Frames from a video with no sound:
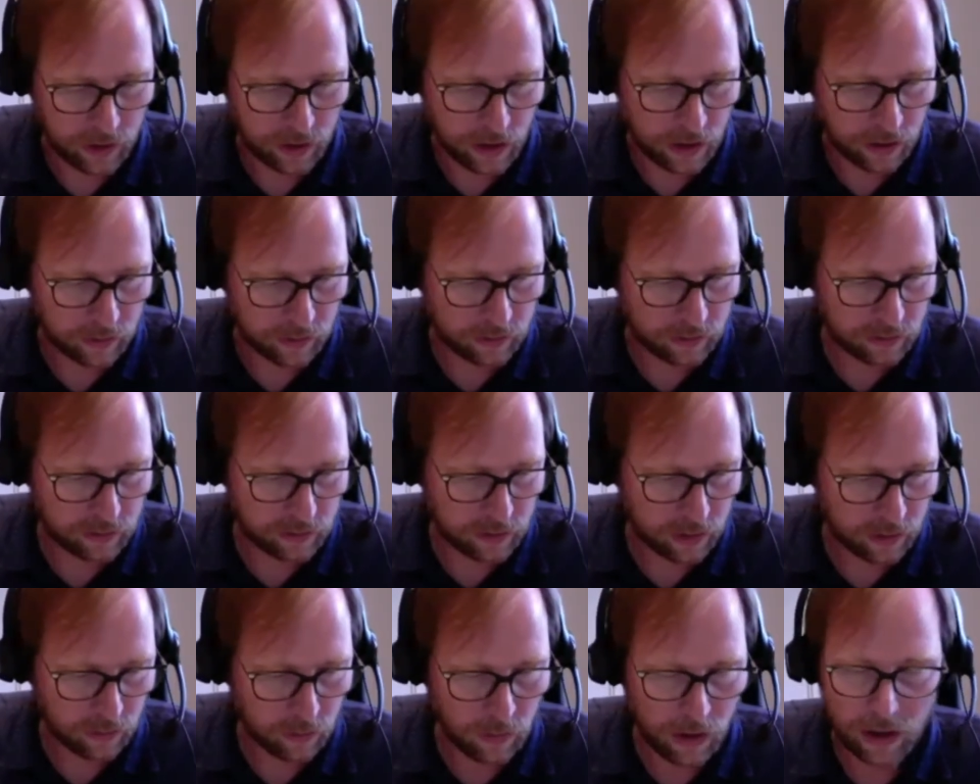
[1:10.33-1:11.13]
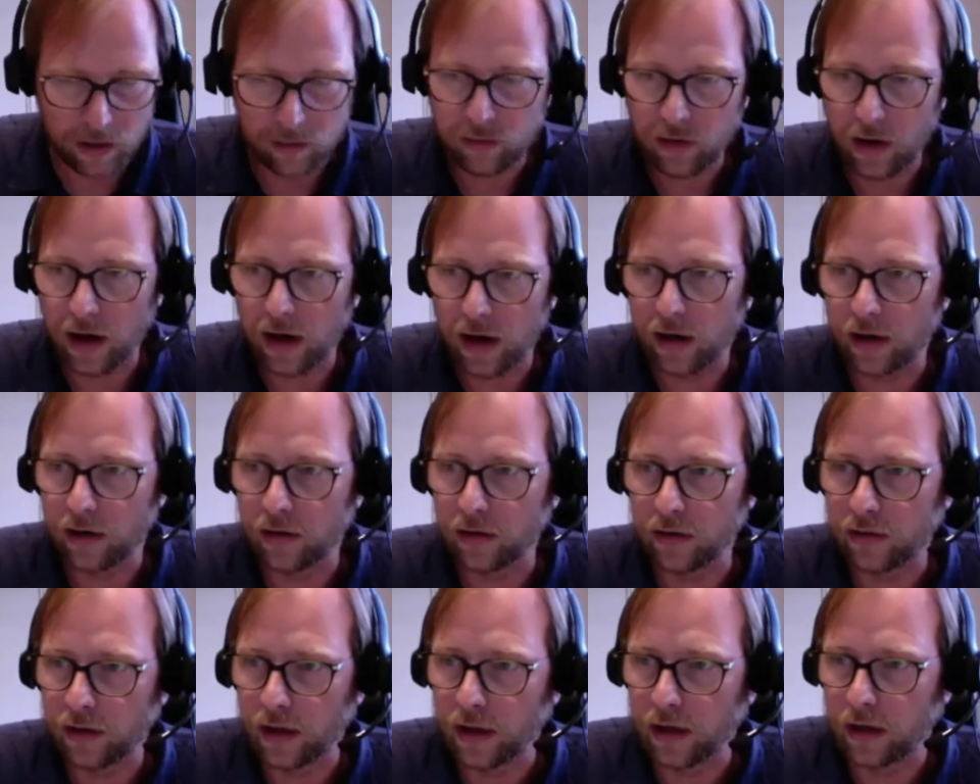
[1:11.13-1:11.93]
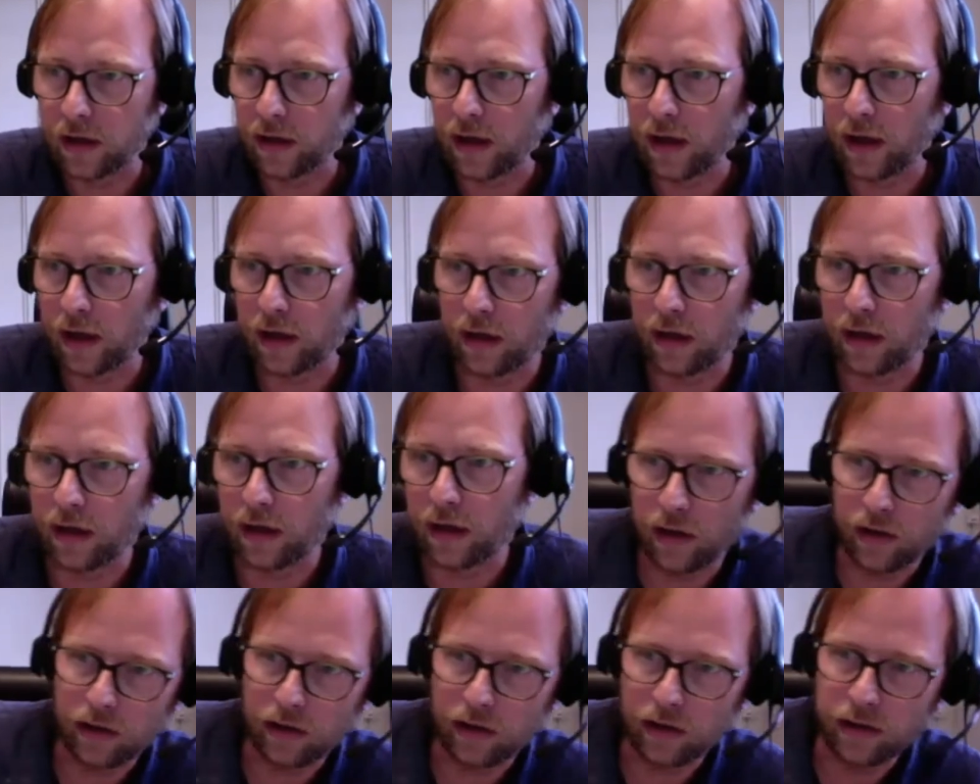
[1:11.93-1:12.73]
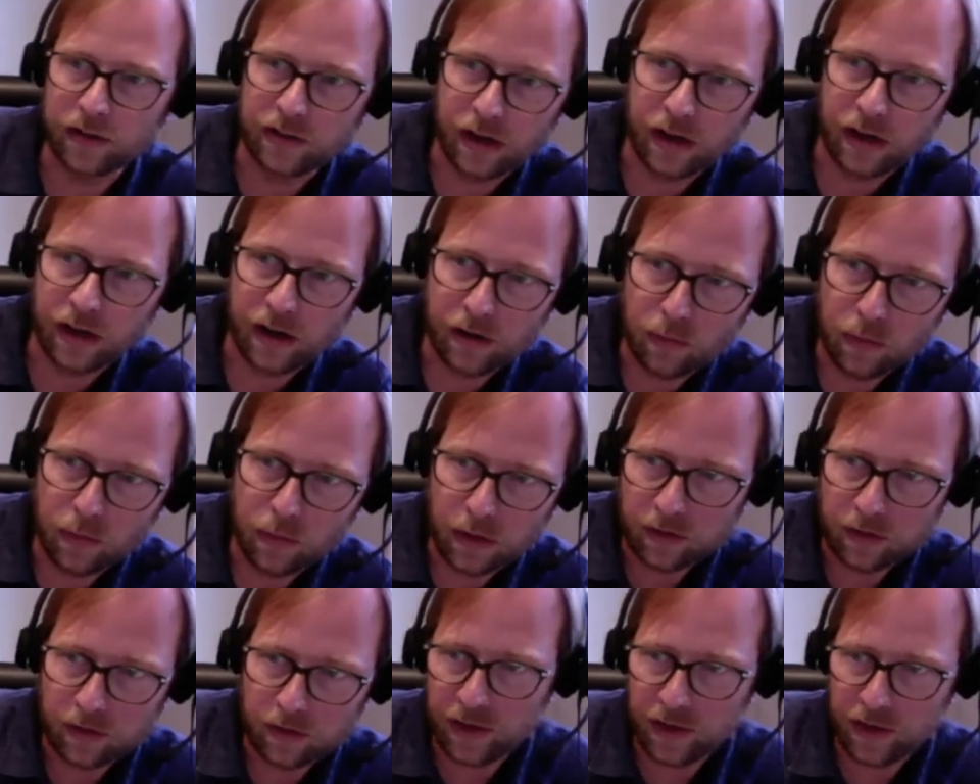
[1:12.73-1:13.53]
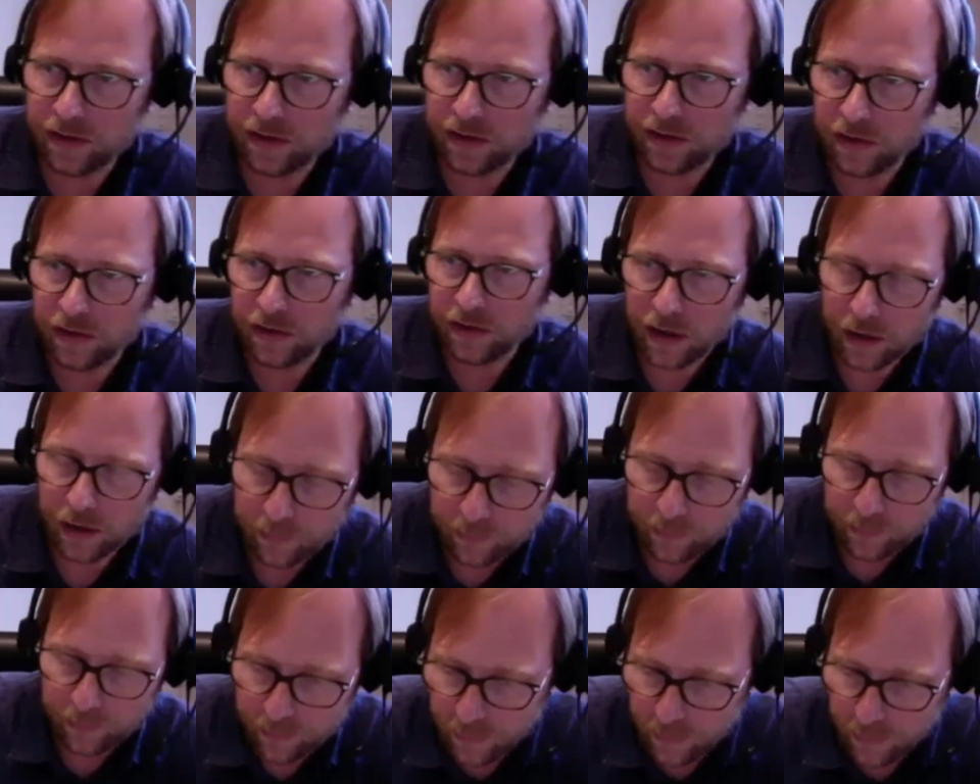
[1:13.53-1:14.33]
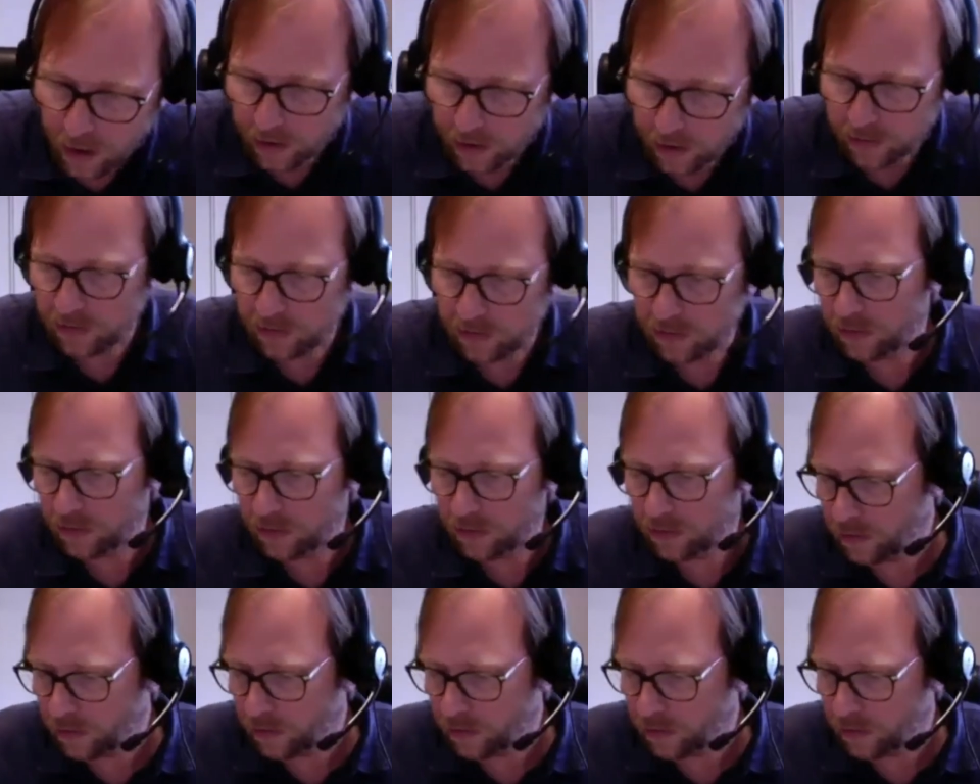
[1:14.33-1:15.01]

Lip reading: droughts and wildfires and other things that will affect us